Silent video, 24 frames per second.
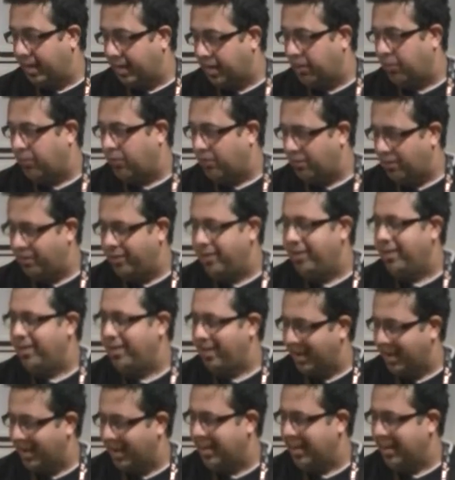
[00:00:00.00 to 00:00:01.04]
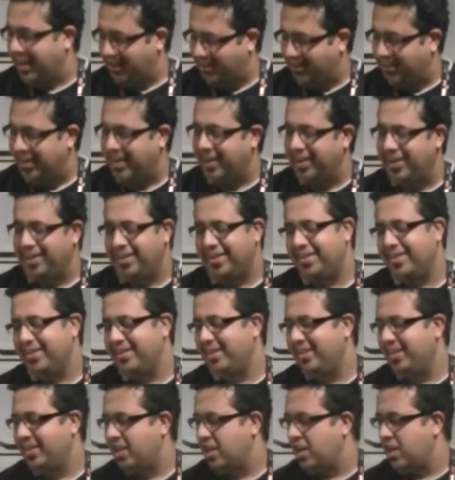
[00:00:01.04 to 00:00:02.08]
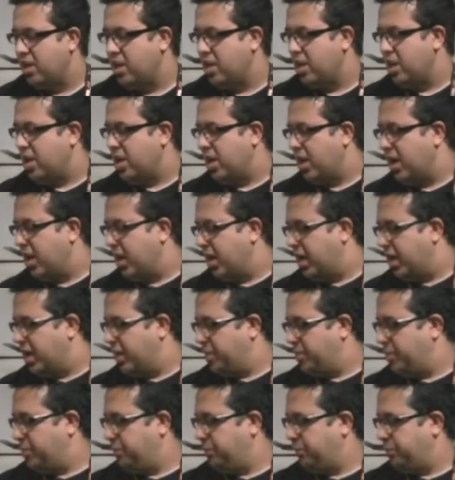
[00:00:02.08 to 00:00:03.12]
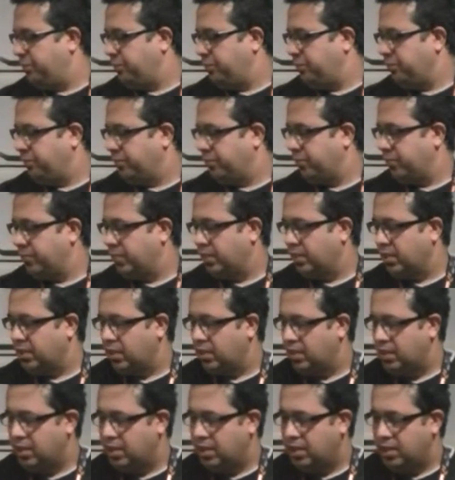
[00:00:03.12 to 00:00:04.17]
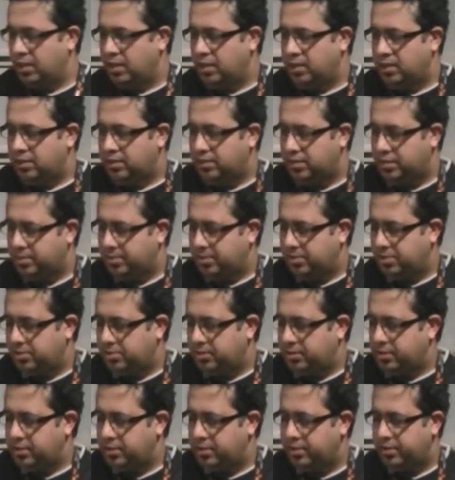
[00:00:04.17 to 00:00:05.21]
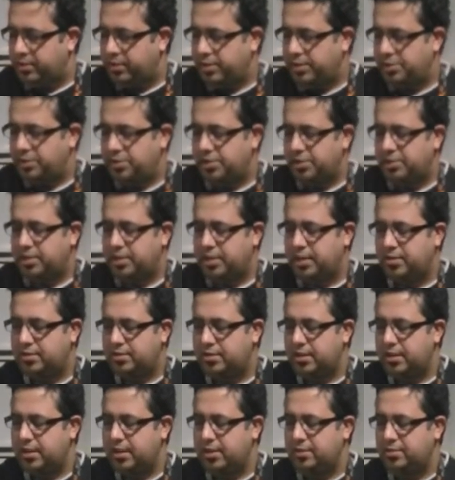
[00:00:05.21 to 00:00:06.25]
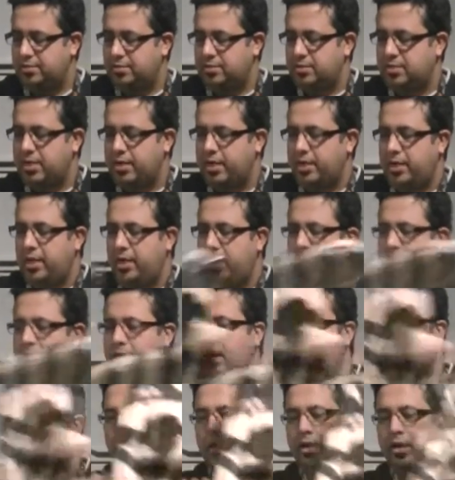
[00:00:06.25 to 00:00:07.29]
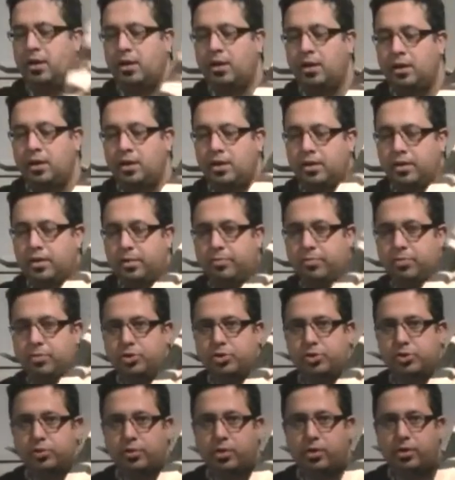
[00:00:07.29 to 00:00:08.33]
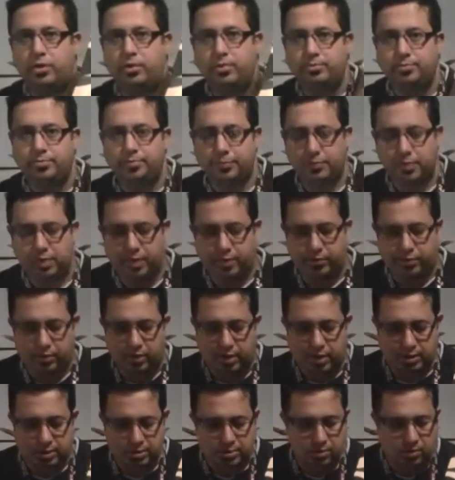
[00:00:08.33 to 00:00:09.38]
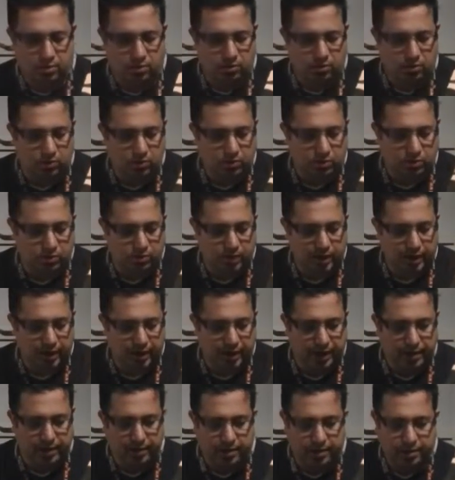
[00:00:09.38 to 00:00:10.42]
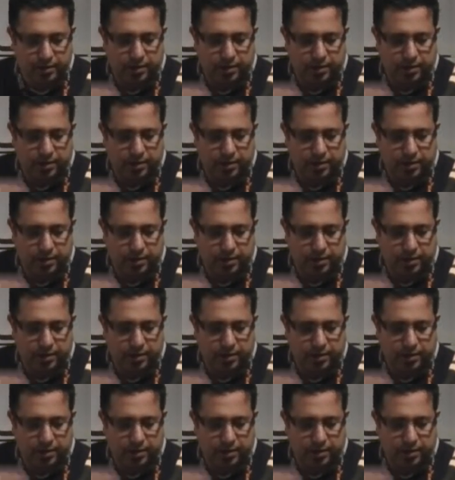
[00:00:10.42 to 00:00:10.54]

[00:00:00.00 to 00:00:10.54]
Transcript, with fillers: aileron and elevator. Um, so special considerations, yes, uh, as I was saying, the, the push rod that runs all the way